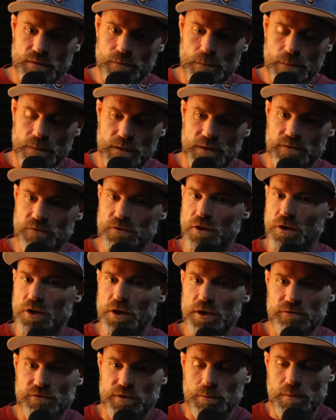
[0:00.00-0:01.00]
you've
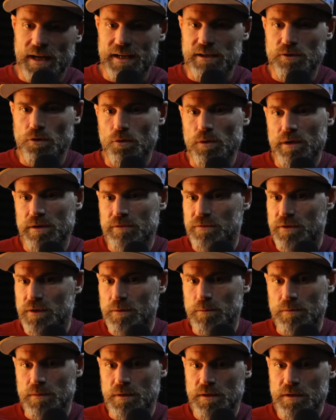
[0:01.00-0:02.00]
learned from like going
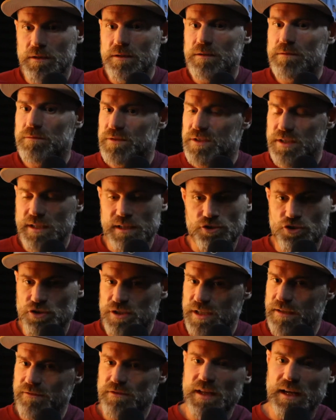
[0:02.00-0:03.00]
from, say,
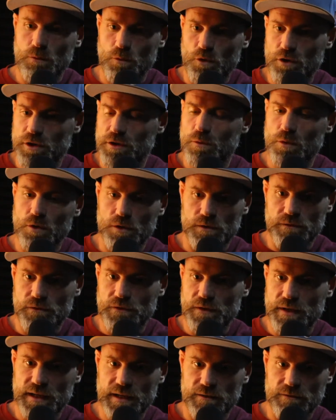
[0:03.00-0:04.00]
just even that one-to-one
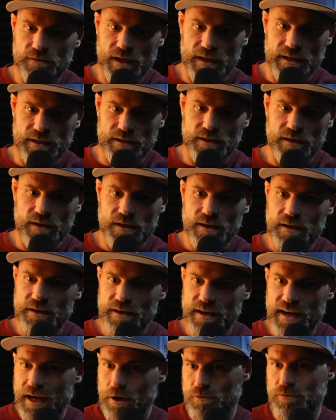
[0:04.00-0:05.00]
thing of like
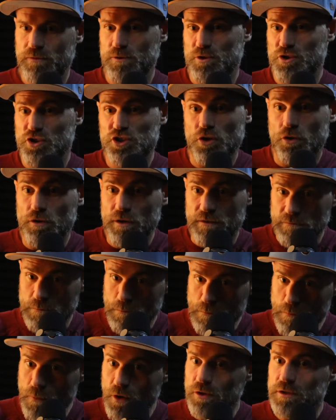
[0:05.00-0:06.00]
now sort of
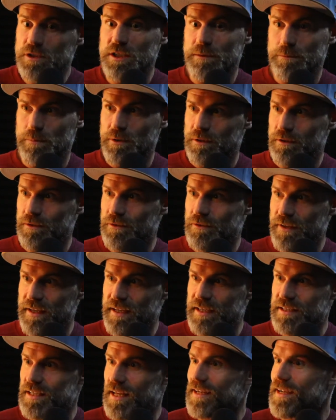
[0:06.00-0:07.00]
multiple
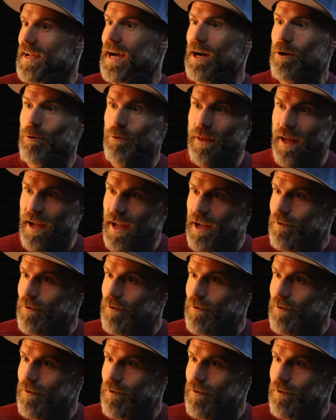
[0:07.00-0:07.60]
things, like how